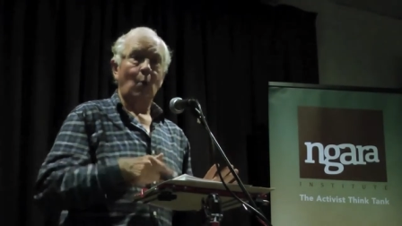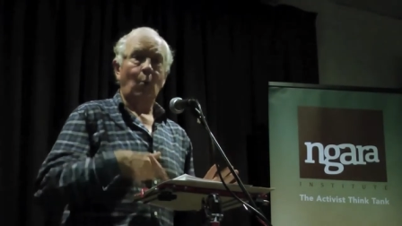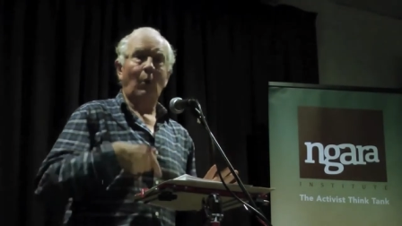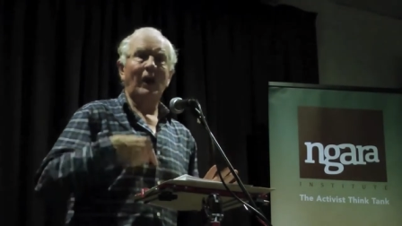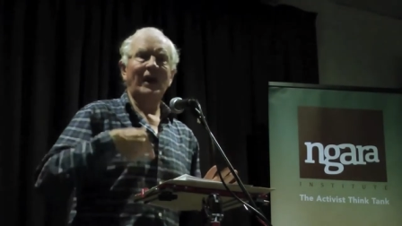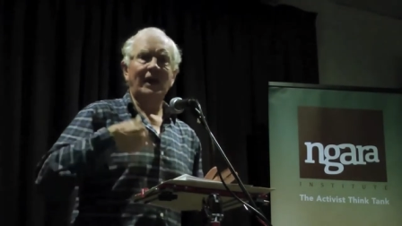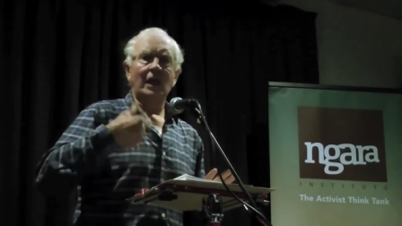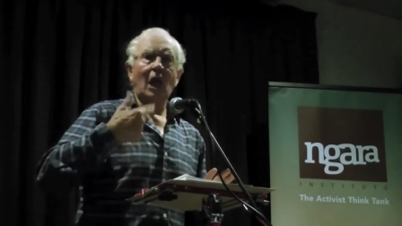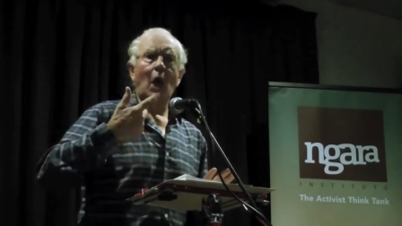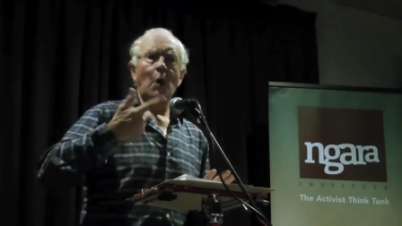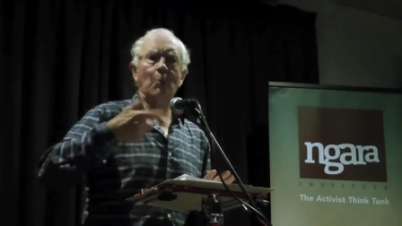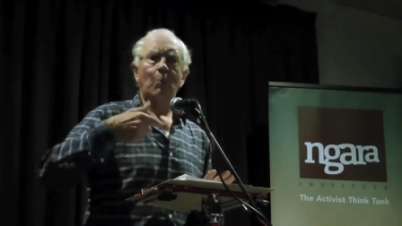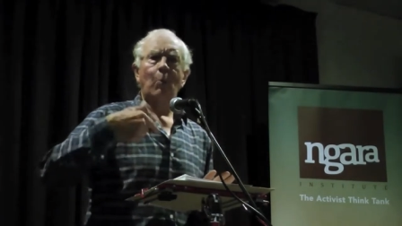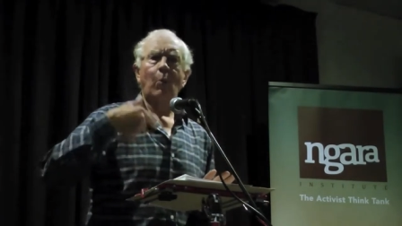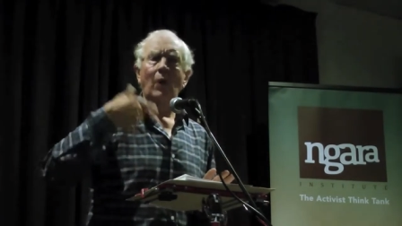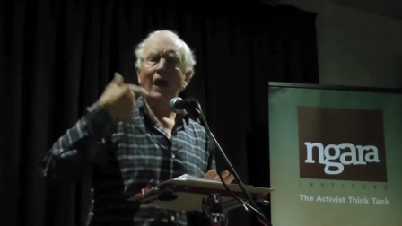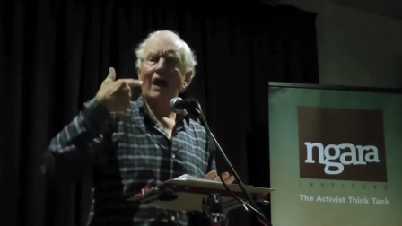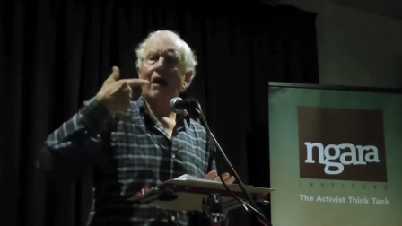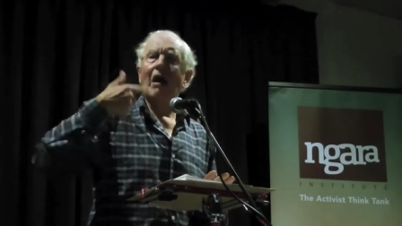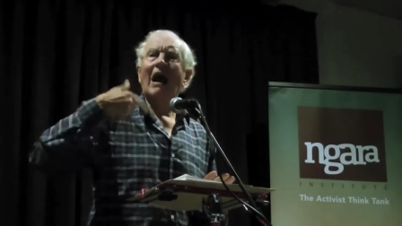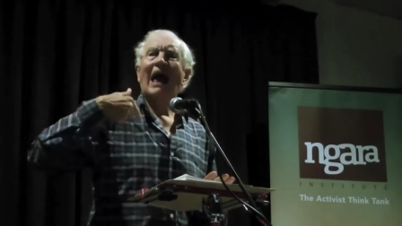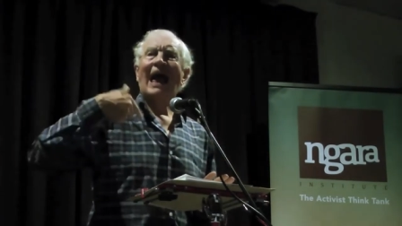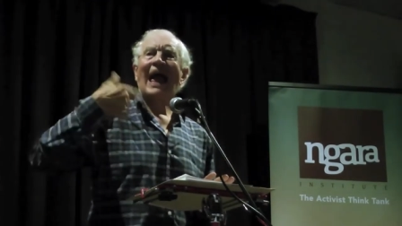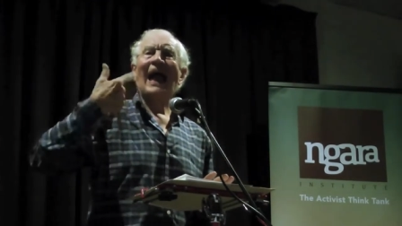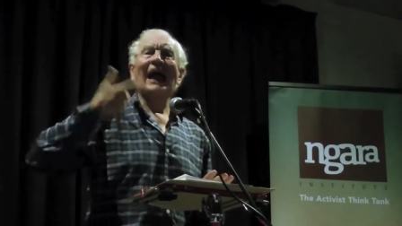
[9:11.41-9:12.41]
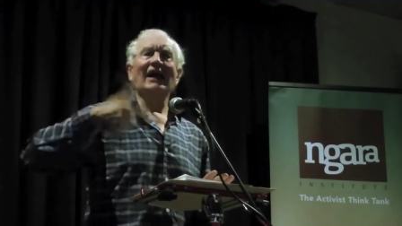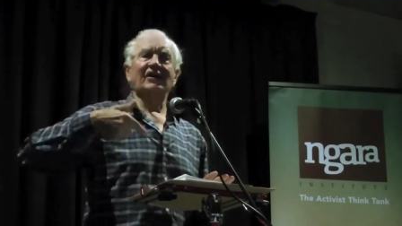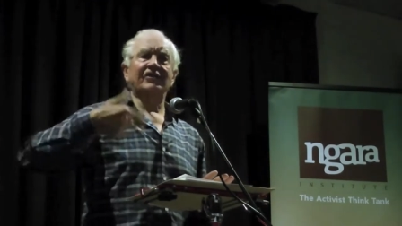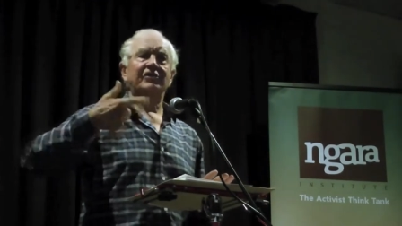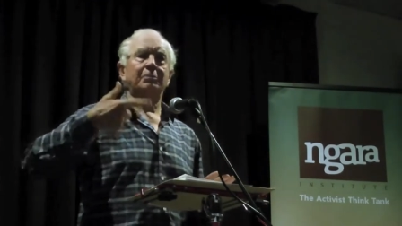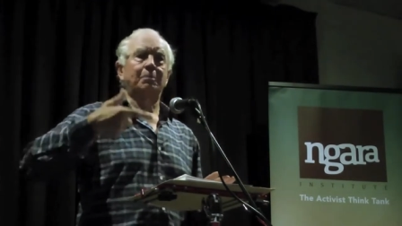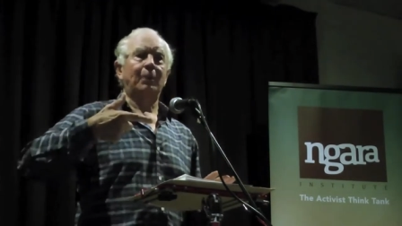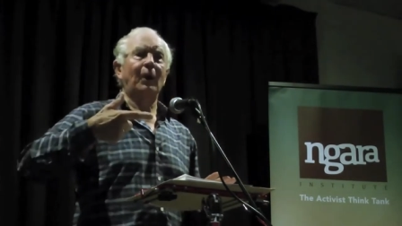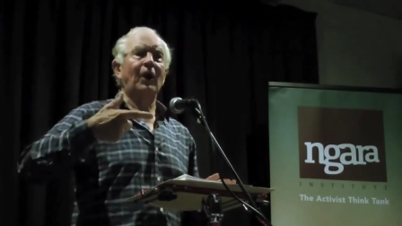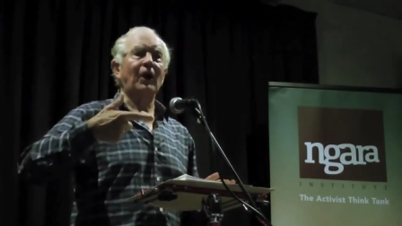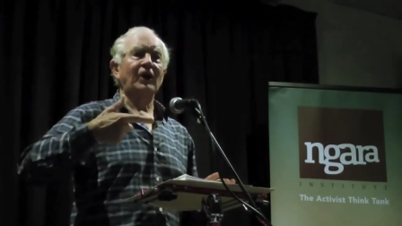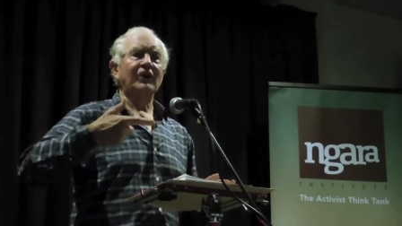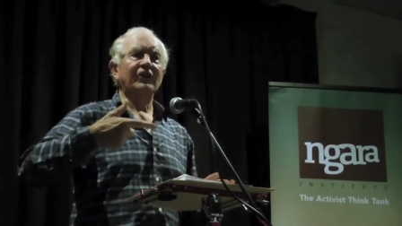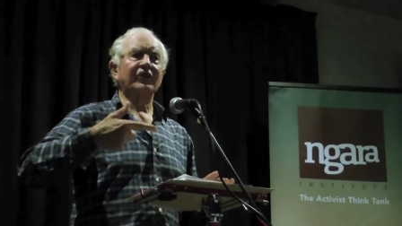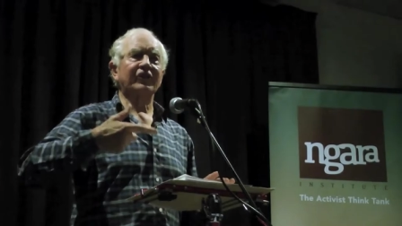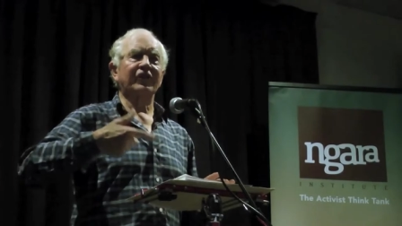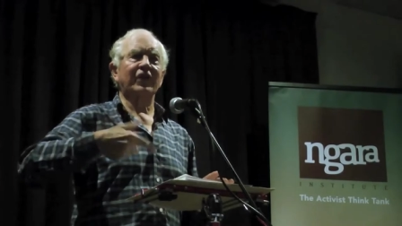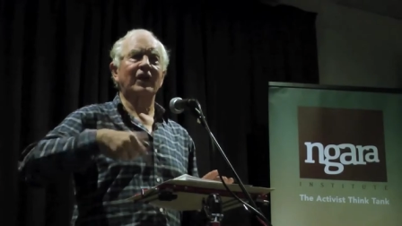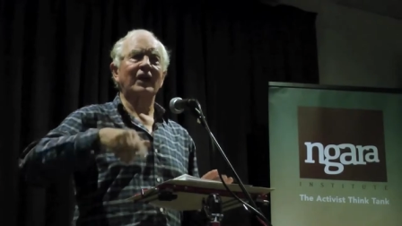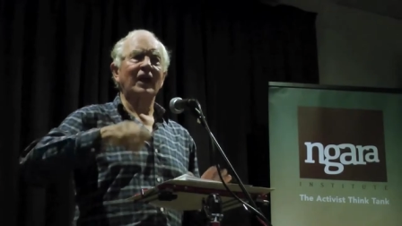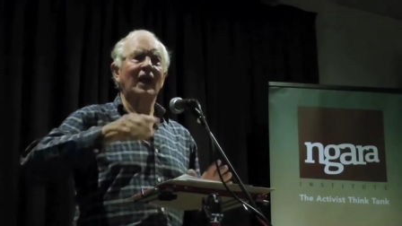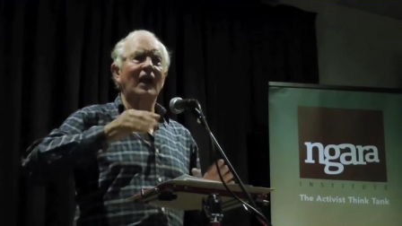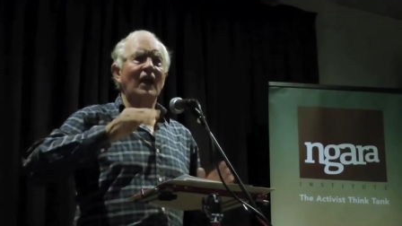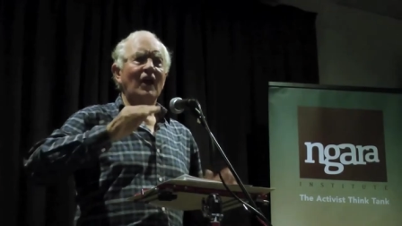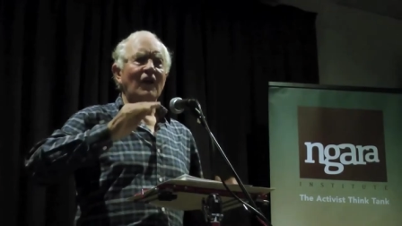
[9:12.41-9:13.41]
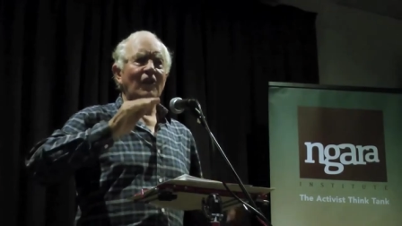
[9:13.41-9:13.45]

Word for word: We know we are experts. The,